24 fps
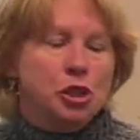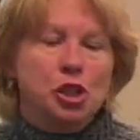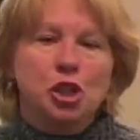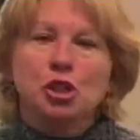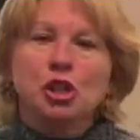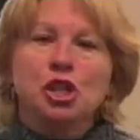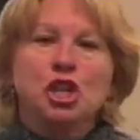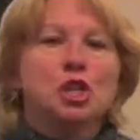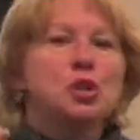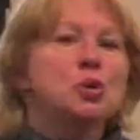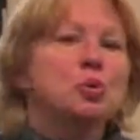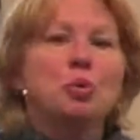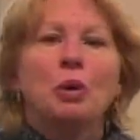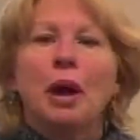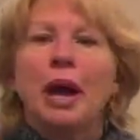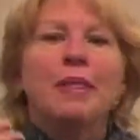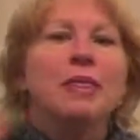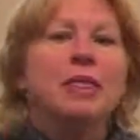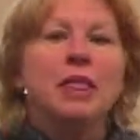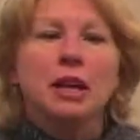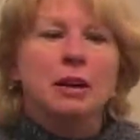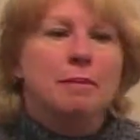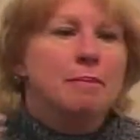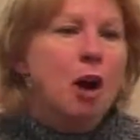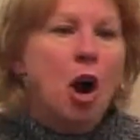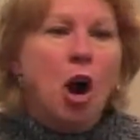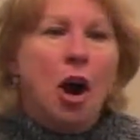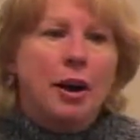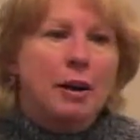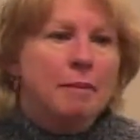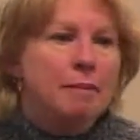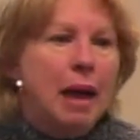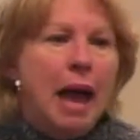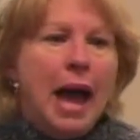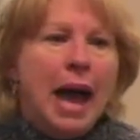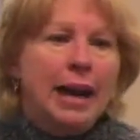You just read them
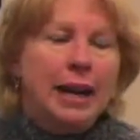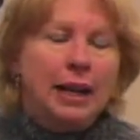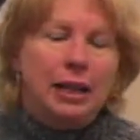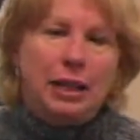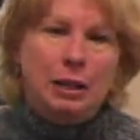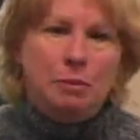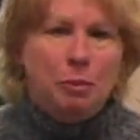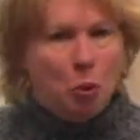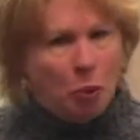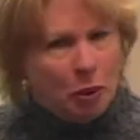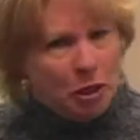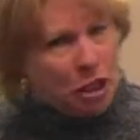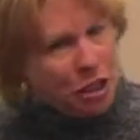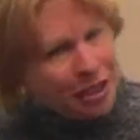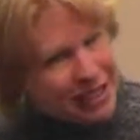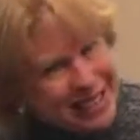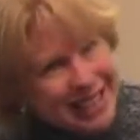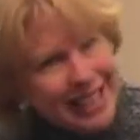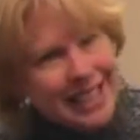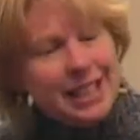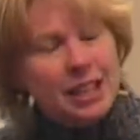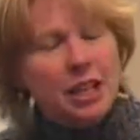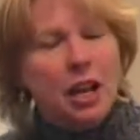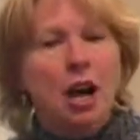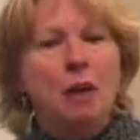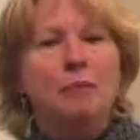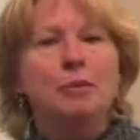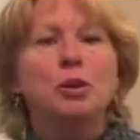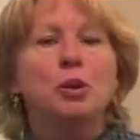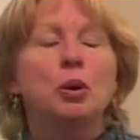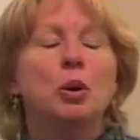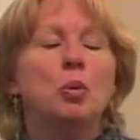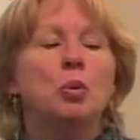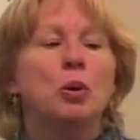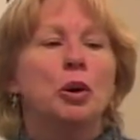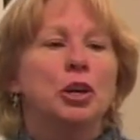automatically. But when you did come to
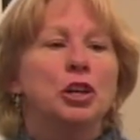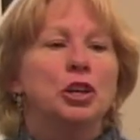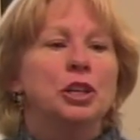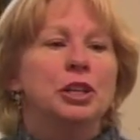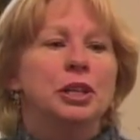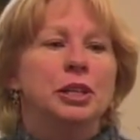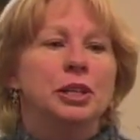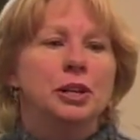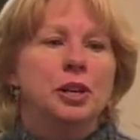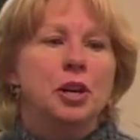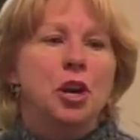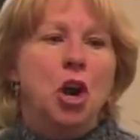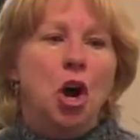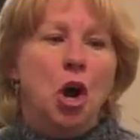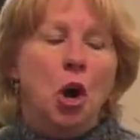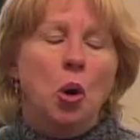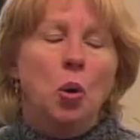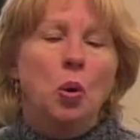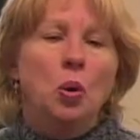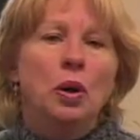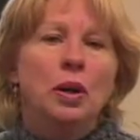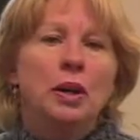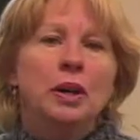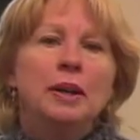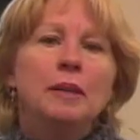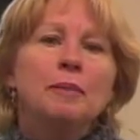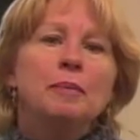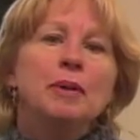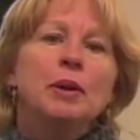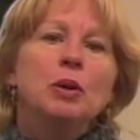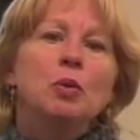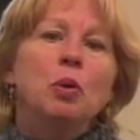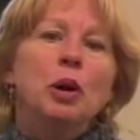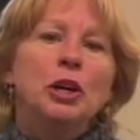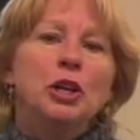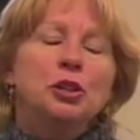a word you didn't know,
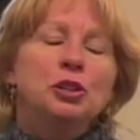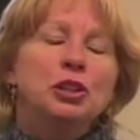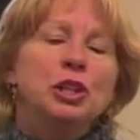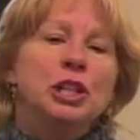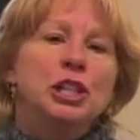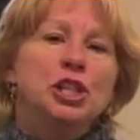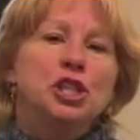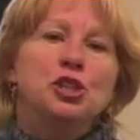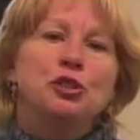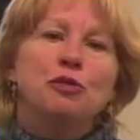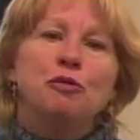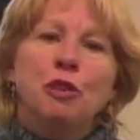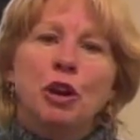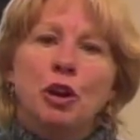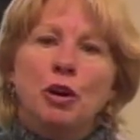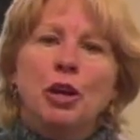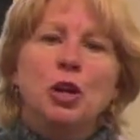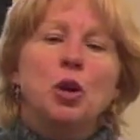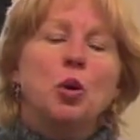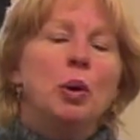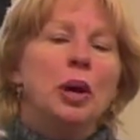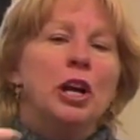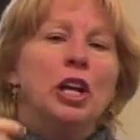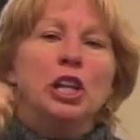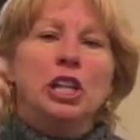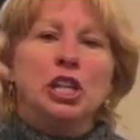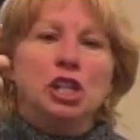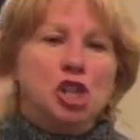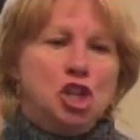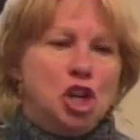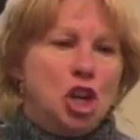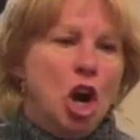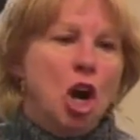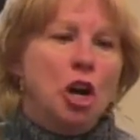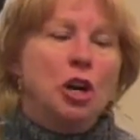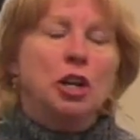what you did is you very quickly
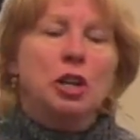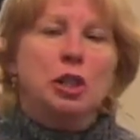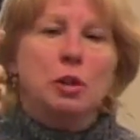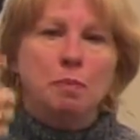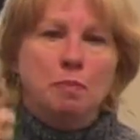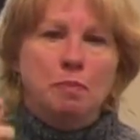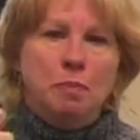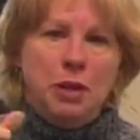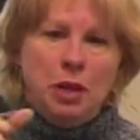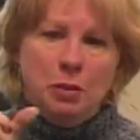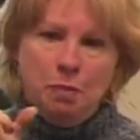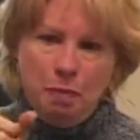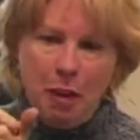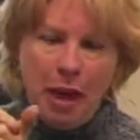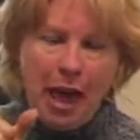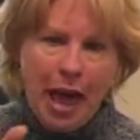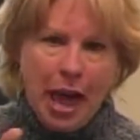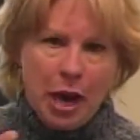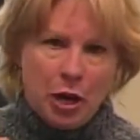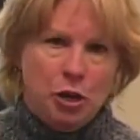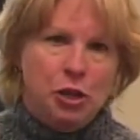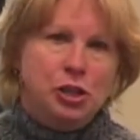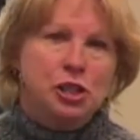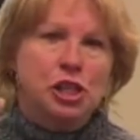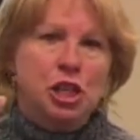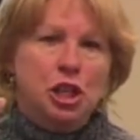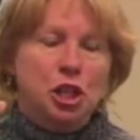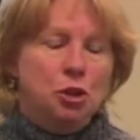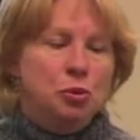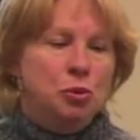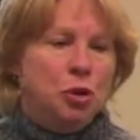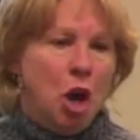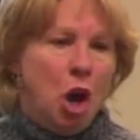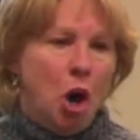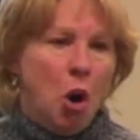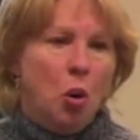chunked the patterns that
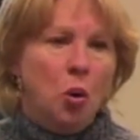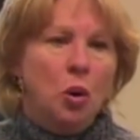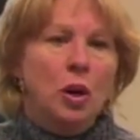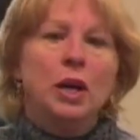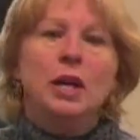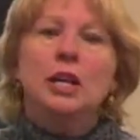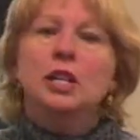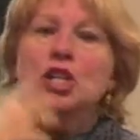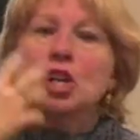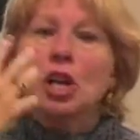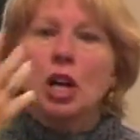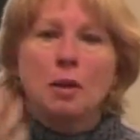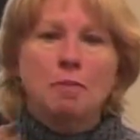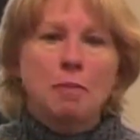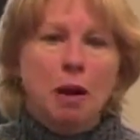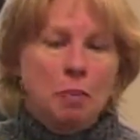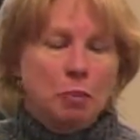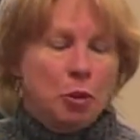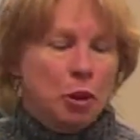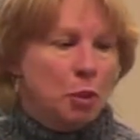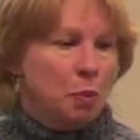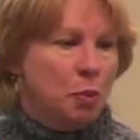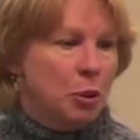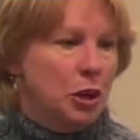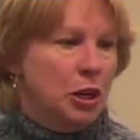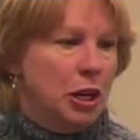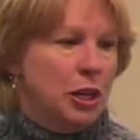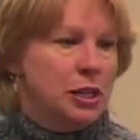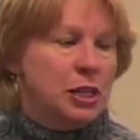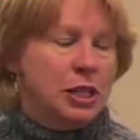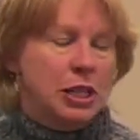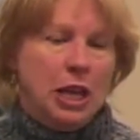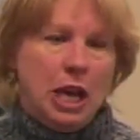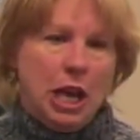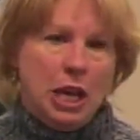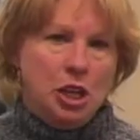you know to come up with a
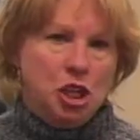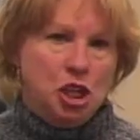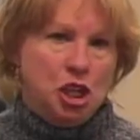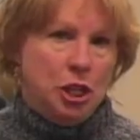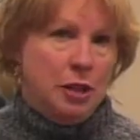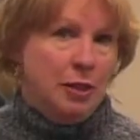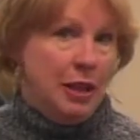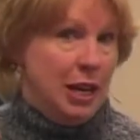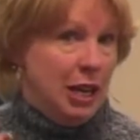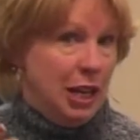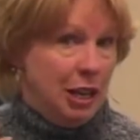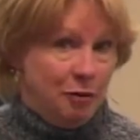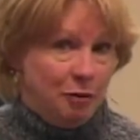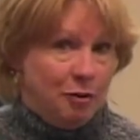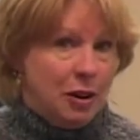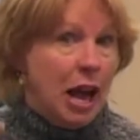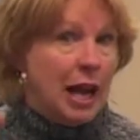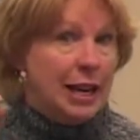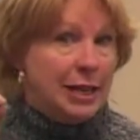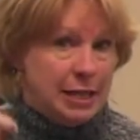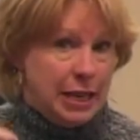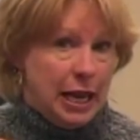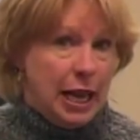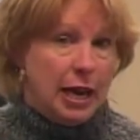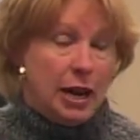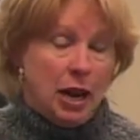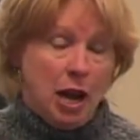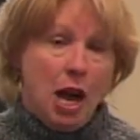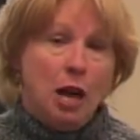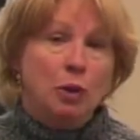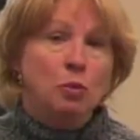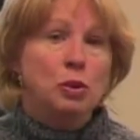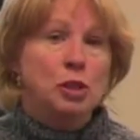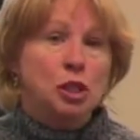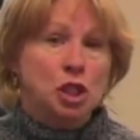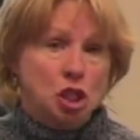pronunciation that, if not dead on,
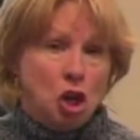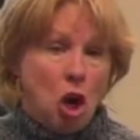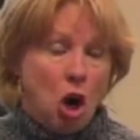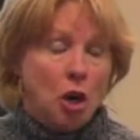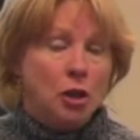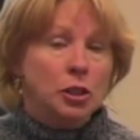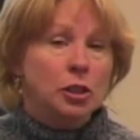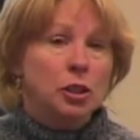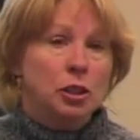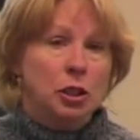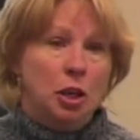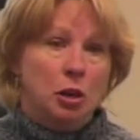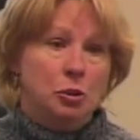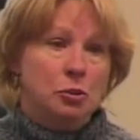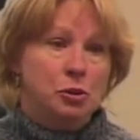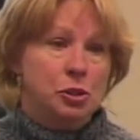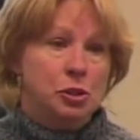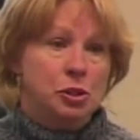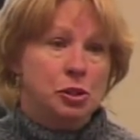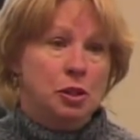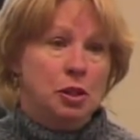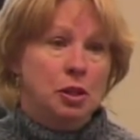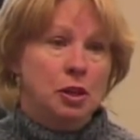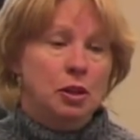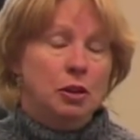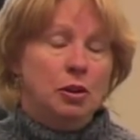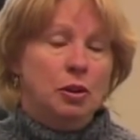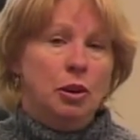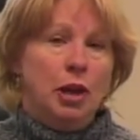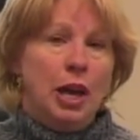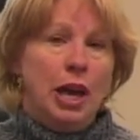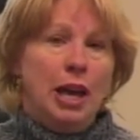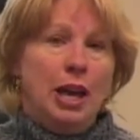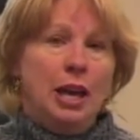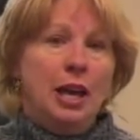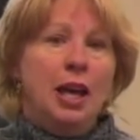was darn close.
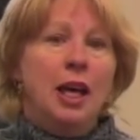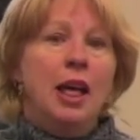Okay?